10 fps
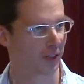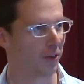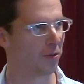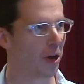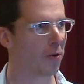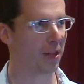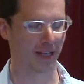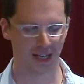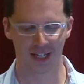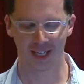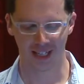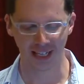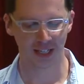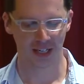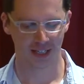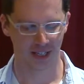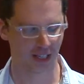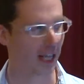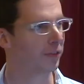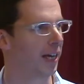So you know that collecting
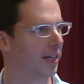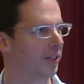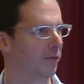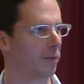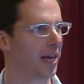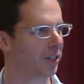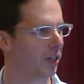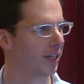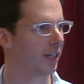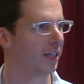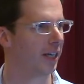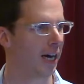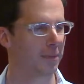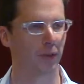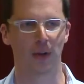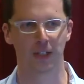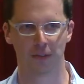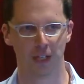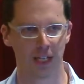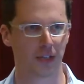life science information um, is
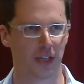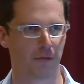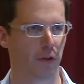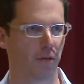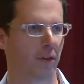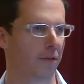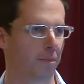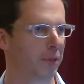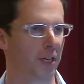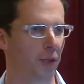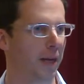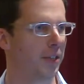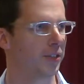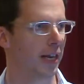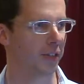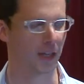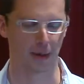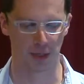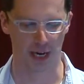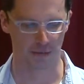relatively easy if you, you participate in studies and
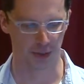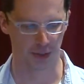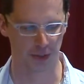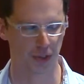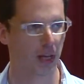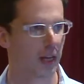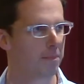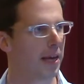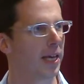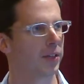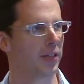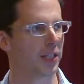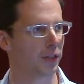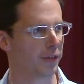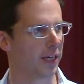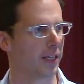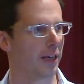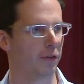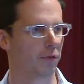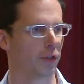come to conferences. Making sense of it,
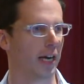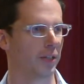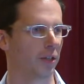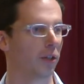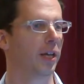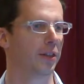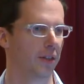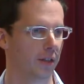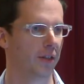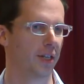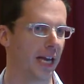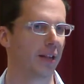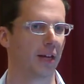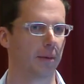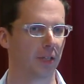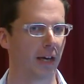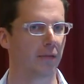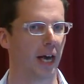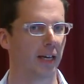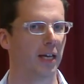if you tried to look at the data that comes out of
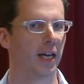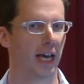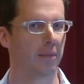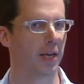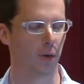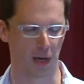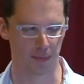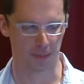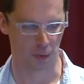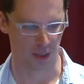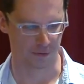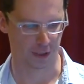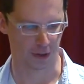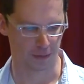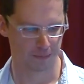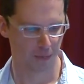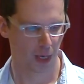that can be quite a bit more difficult.